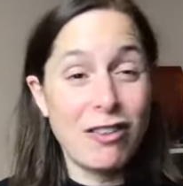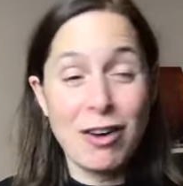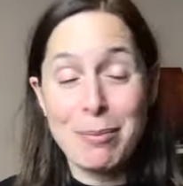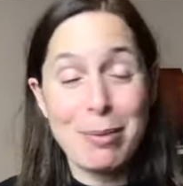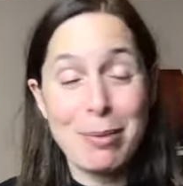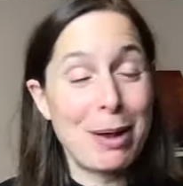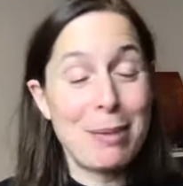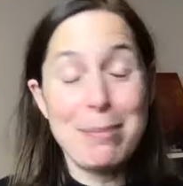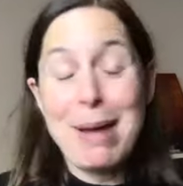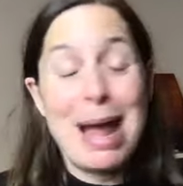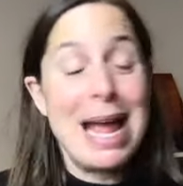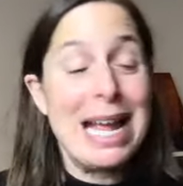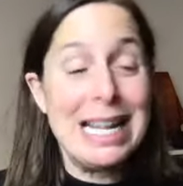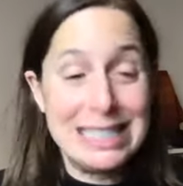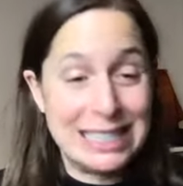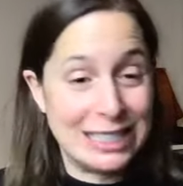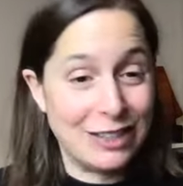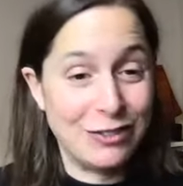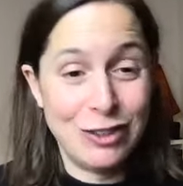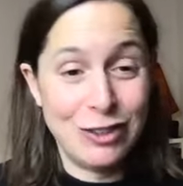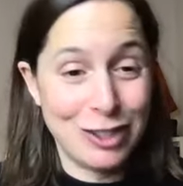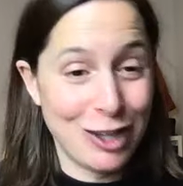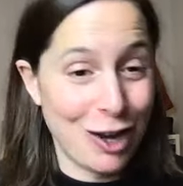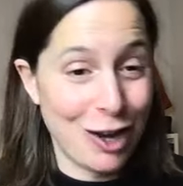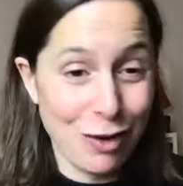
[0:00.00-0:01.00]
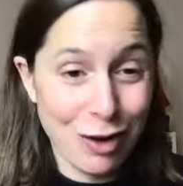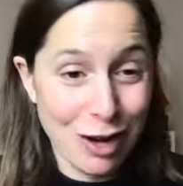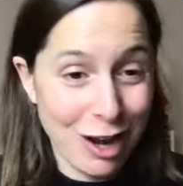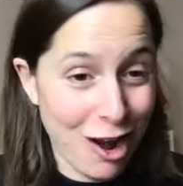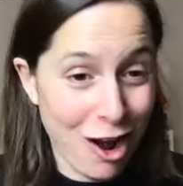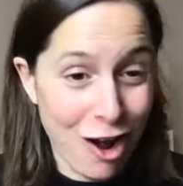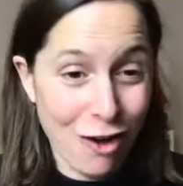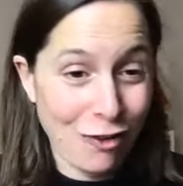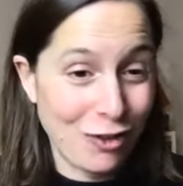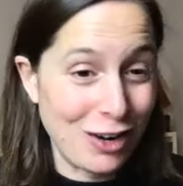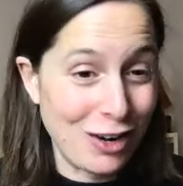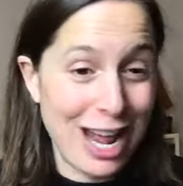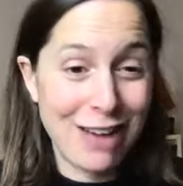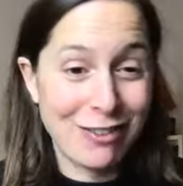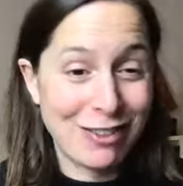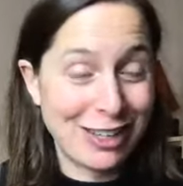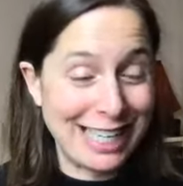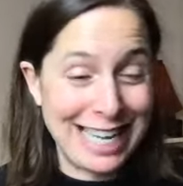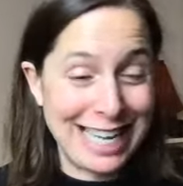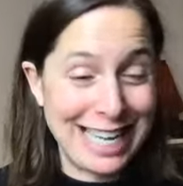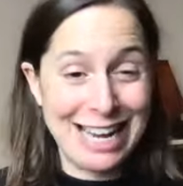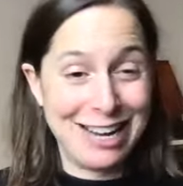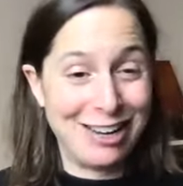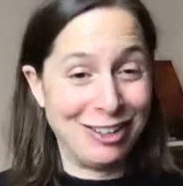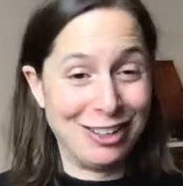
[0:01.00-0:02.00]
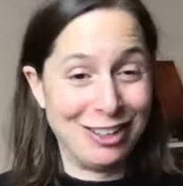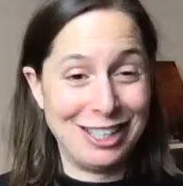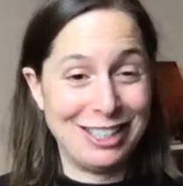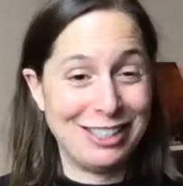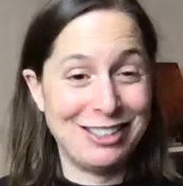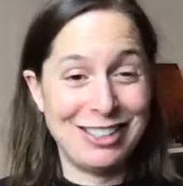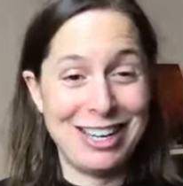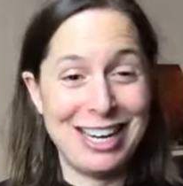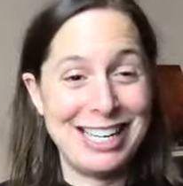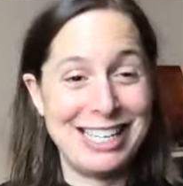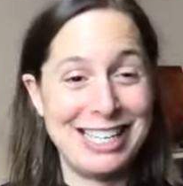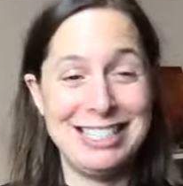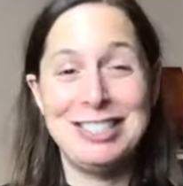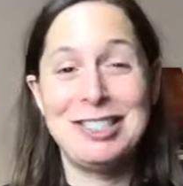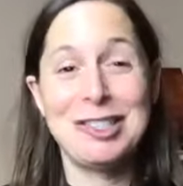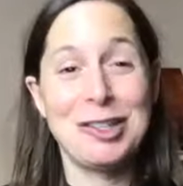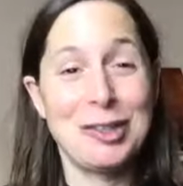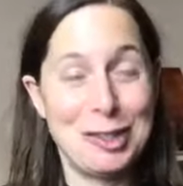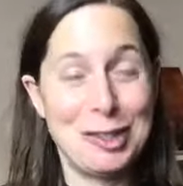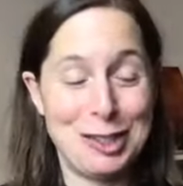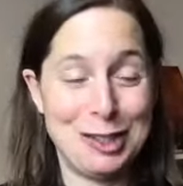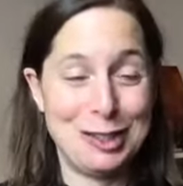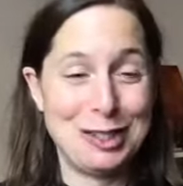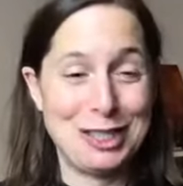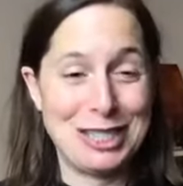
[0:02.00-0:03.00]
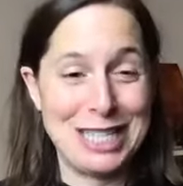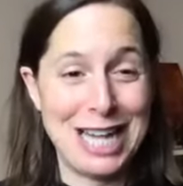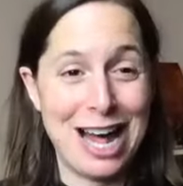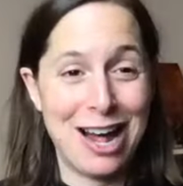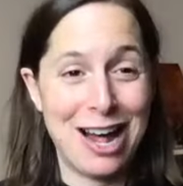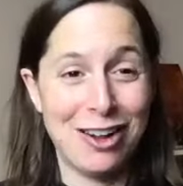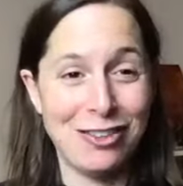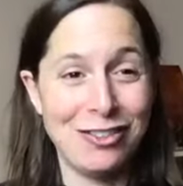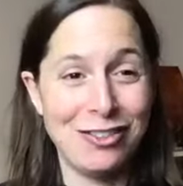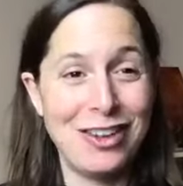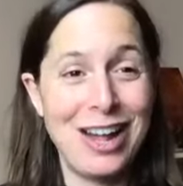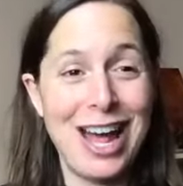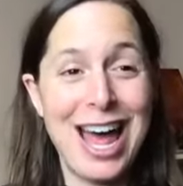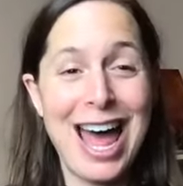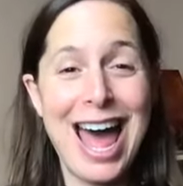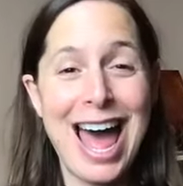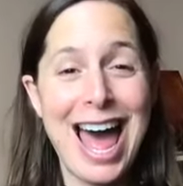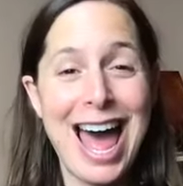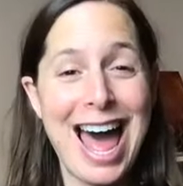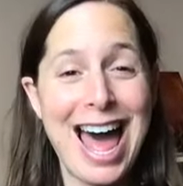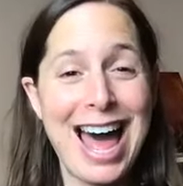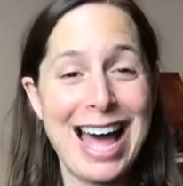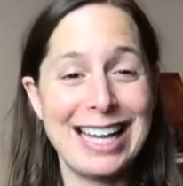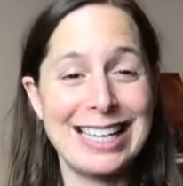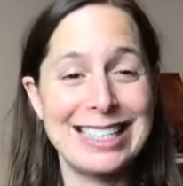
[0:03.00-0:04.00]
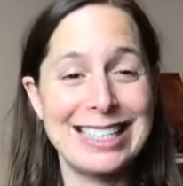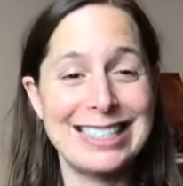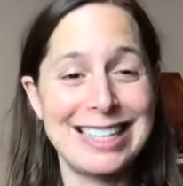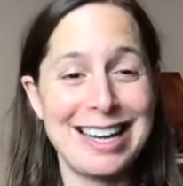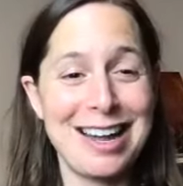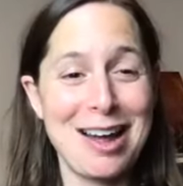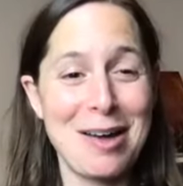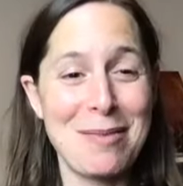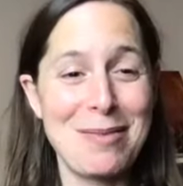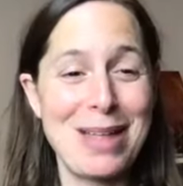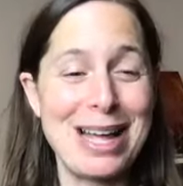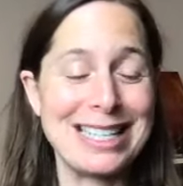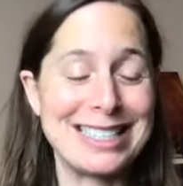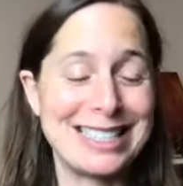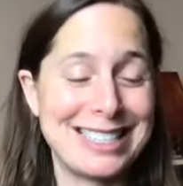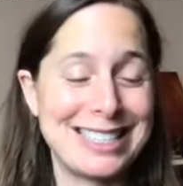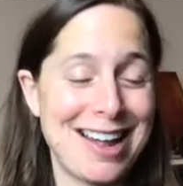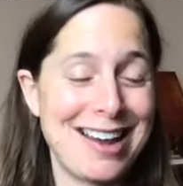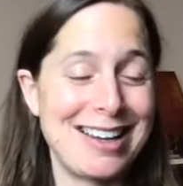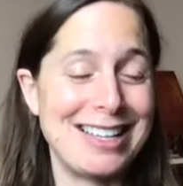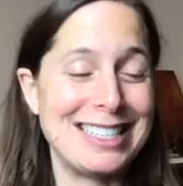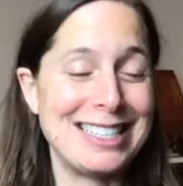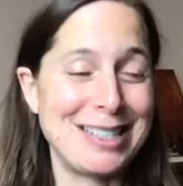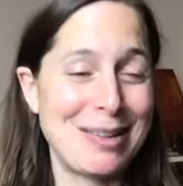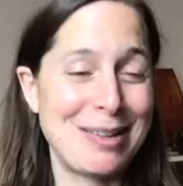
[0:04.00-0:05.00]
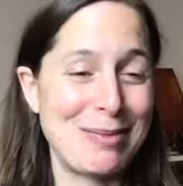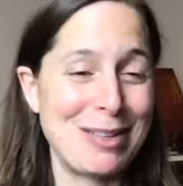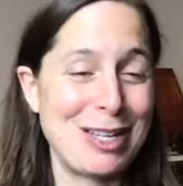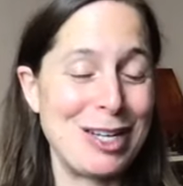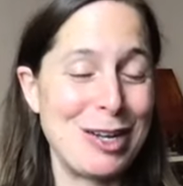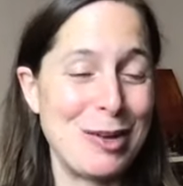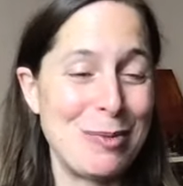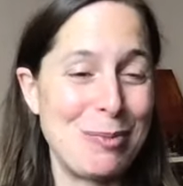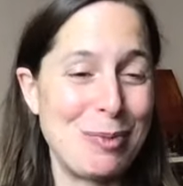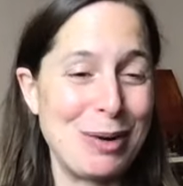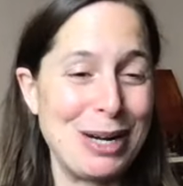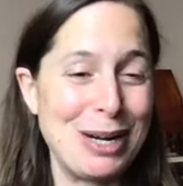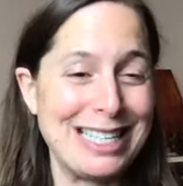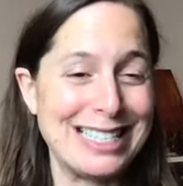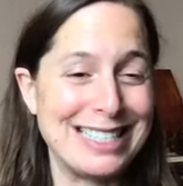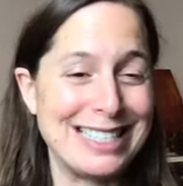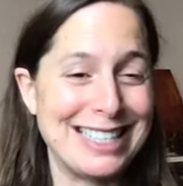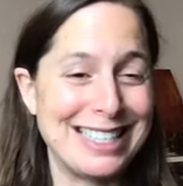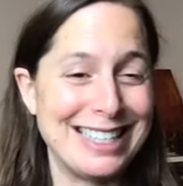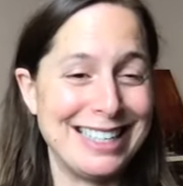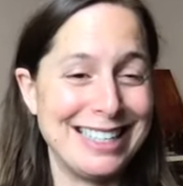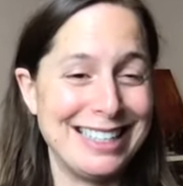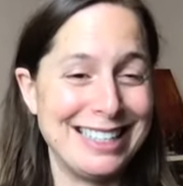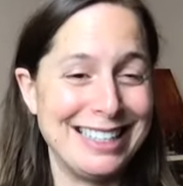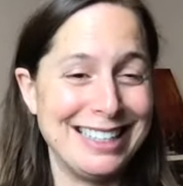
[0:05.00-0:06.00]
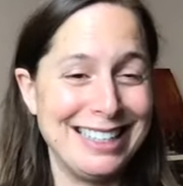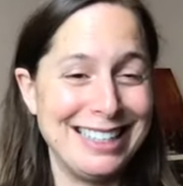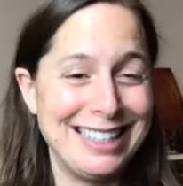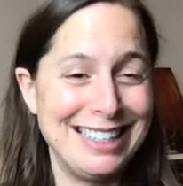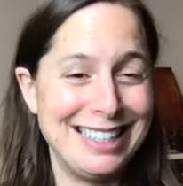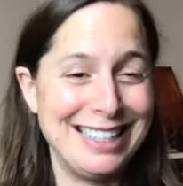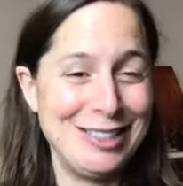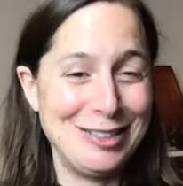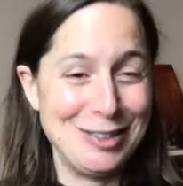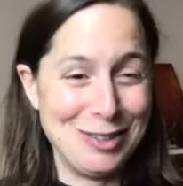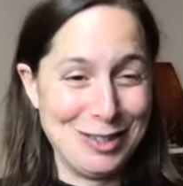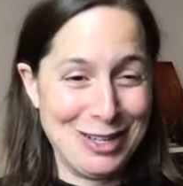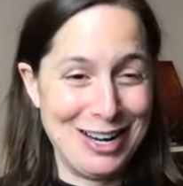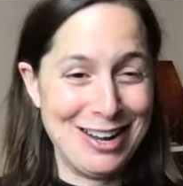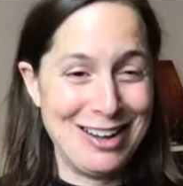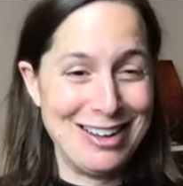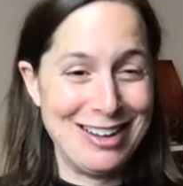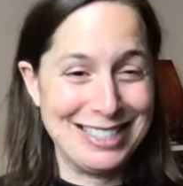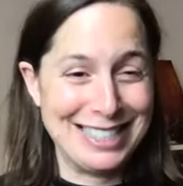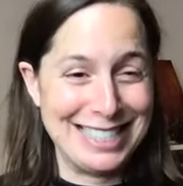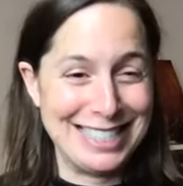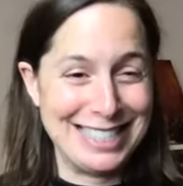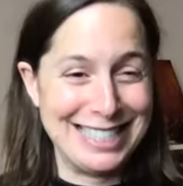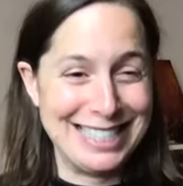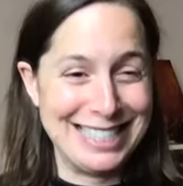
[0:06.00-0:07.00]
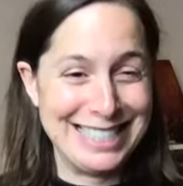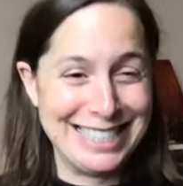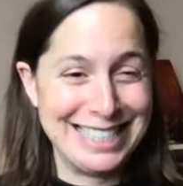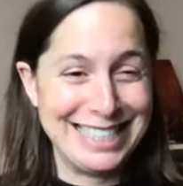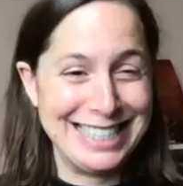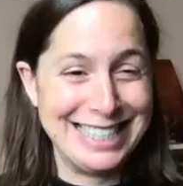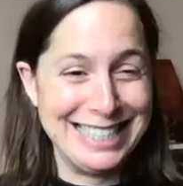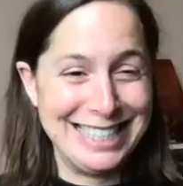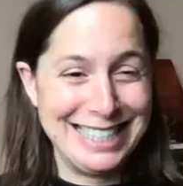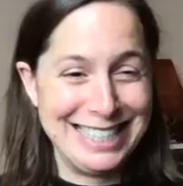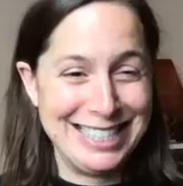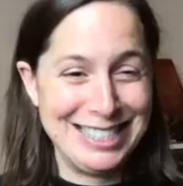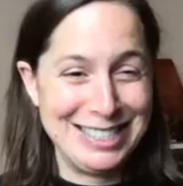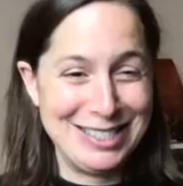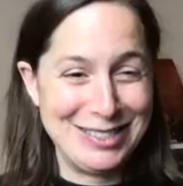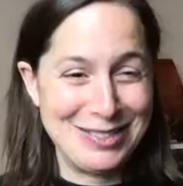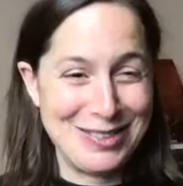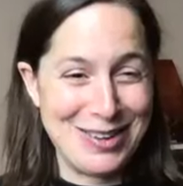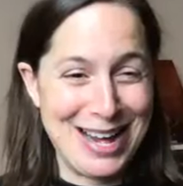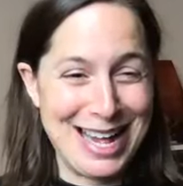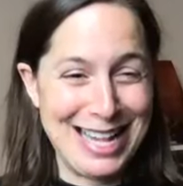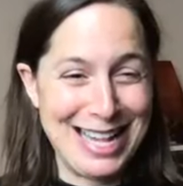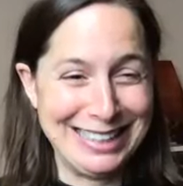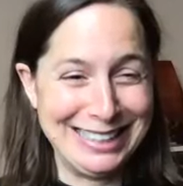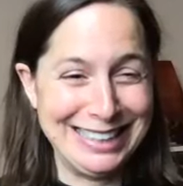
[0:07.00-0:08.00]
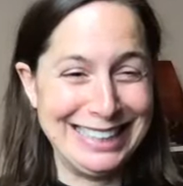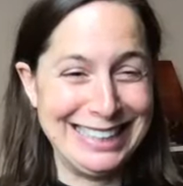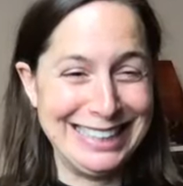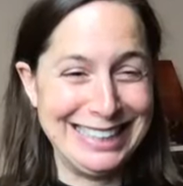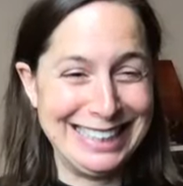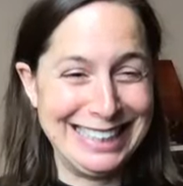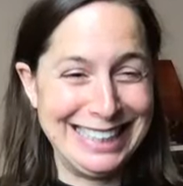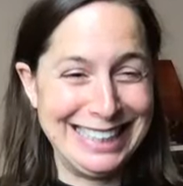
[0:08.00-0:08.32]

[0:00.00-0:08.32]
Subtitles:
I'd be amazed if you don't laugh and have a giggle and enjoy yourself, and that's certainly something you bring to your classes as well.